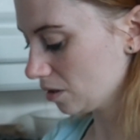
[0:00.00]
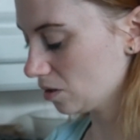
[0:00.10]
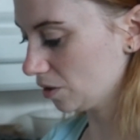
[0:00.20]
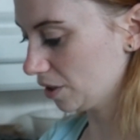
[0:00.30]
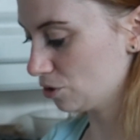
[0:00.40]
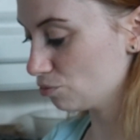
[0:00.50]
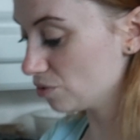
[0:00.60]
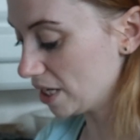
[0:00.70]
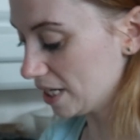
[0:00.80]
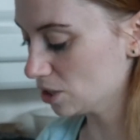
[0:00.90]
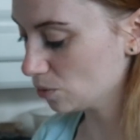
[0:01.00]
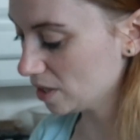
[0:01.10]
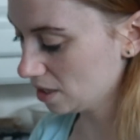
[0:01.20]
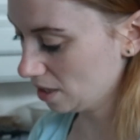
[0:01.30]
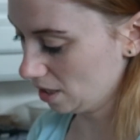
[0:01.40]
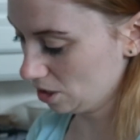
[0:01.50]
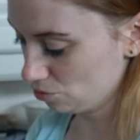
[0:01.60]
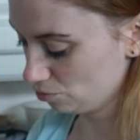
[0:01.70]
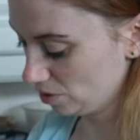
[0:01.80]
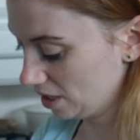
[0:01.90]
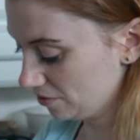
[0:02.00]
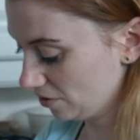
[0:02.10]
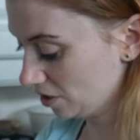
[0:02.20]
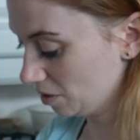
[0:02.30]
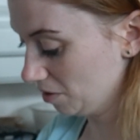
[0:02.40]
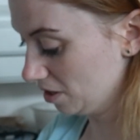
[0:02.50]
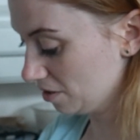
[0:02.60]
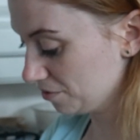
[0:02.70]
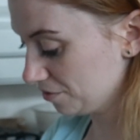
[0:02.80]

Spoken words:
God, that's really squeaky and it's really fucking me off.